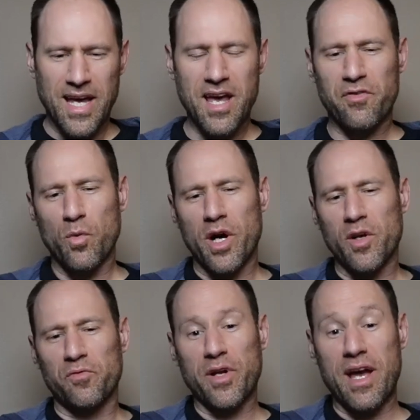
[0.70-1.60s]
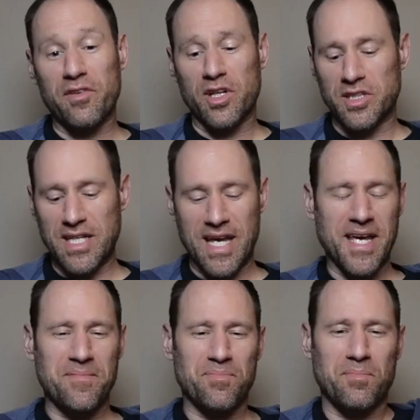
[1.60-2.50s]
Hey everyone, hopefully you're having a good
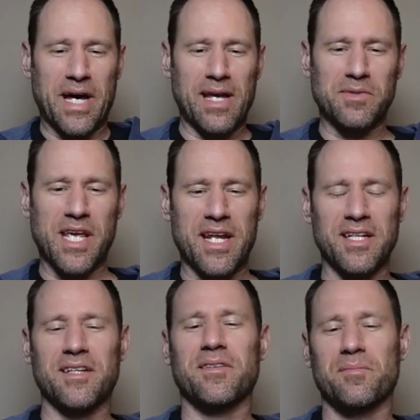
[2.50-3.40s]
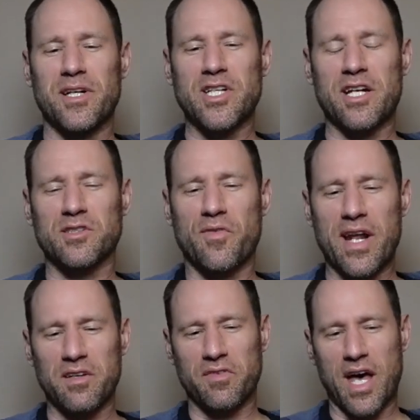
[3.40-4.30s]
day. My name's Andy. My channel is
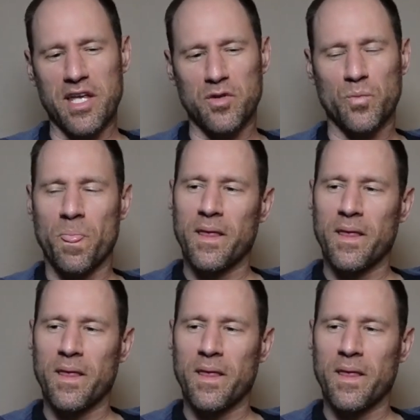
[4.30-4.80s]
Finding Value.